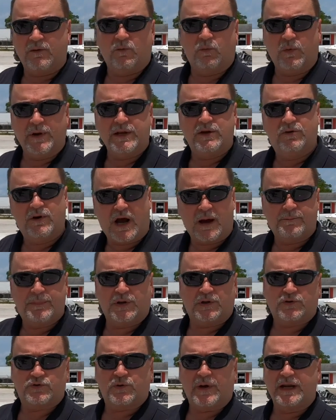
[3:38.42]
we do not
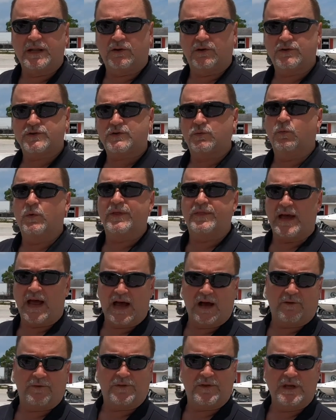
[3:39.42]
build trailers
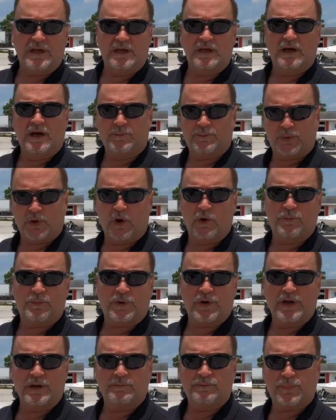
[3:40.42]
without the
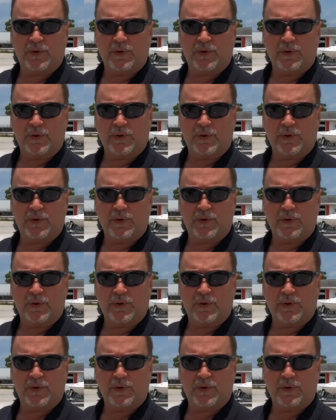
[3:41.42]
appropriate